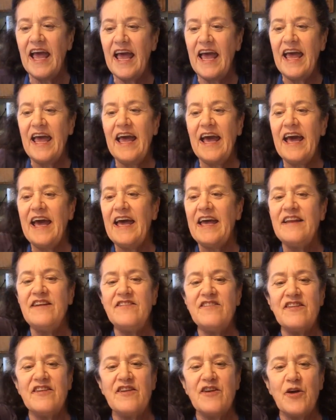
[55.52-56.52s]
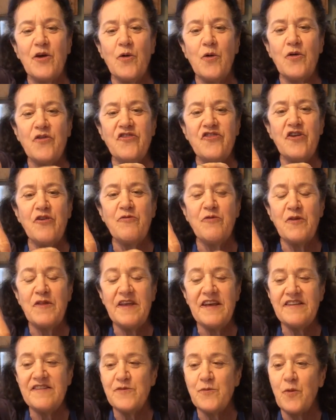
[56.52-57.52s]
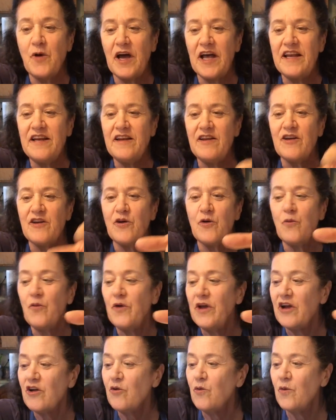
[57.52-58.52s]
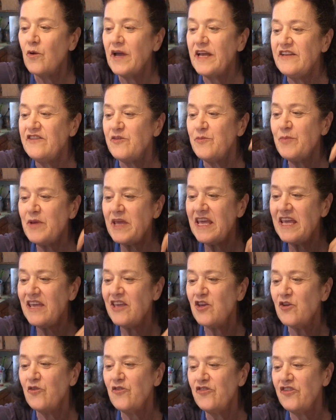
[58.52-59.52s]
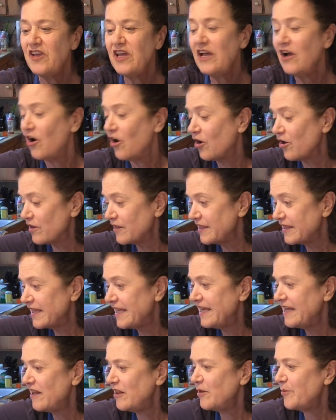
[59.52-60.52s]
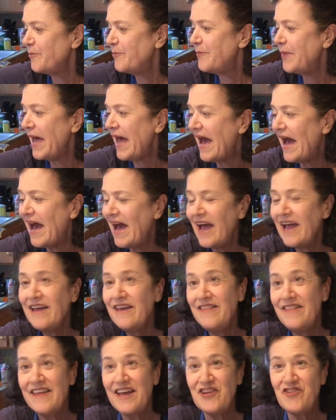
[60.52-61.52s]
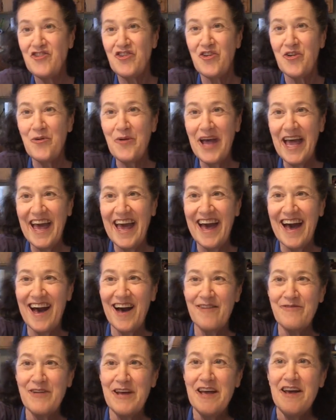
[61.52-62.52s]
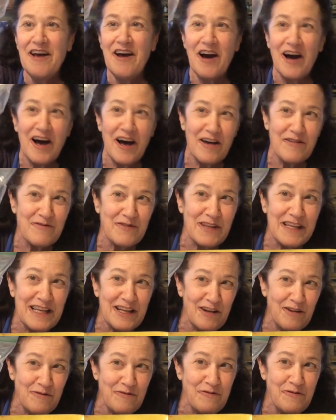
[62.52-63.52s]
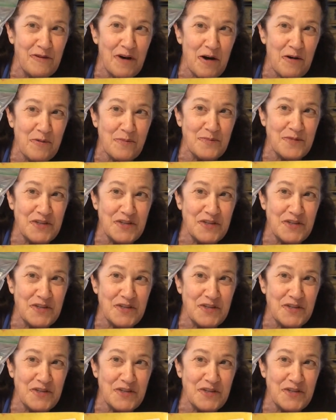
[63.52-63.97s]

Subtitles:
And so for this one, we're going to be using our little bag that you have of little foam